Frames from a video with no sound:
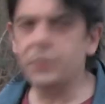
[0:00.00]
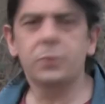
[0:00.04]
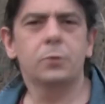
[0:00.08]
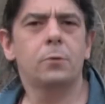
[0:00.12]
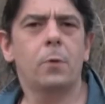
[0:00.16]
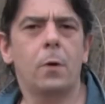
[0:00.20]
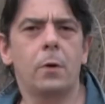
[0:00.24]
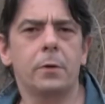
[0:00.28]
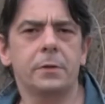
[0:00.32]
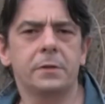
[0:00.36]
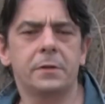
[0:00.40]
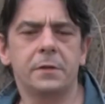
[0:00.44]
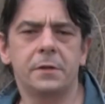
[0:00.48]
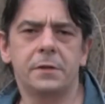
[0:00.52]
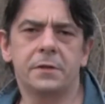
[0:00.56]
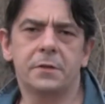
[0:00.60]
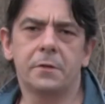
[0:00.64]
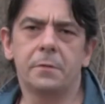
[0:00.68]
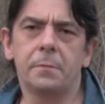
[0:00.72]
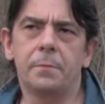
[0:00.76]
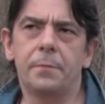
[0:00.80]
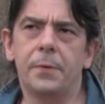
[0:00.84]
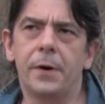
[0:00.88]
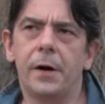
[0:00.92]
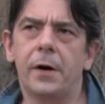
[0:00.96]
quality is on
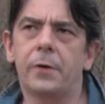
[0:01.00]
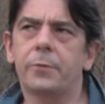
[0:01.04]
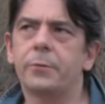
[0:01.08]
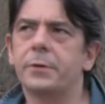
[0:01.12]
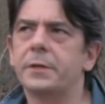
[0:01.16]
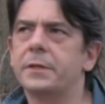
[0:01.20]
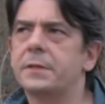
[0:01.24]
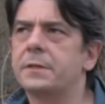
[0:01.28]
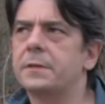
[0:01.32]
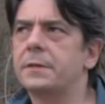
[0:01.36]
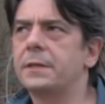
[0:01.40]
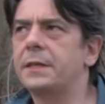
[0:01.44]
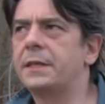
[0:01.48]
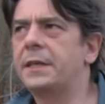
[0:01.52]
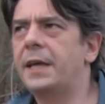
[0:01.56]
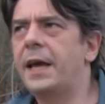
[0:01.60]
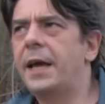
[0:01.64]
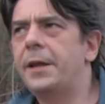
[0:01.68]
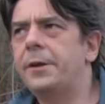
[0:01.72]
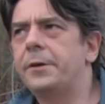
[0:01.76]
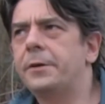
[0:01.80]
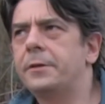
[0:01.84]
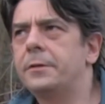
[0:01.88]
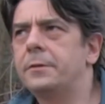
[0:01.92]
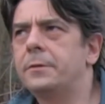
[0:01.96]
par with
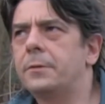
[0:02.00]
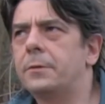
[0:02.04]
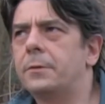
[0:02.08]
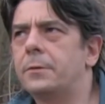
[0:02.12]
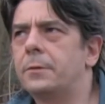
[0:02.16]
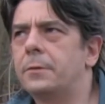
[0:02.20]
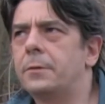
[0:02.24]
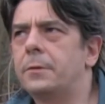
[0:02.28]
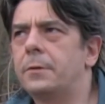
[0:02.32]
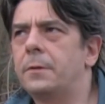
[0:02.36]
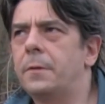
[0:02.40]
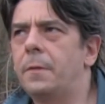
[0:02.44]
Canon or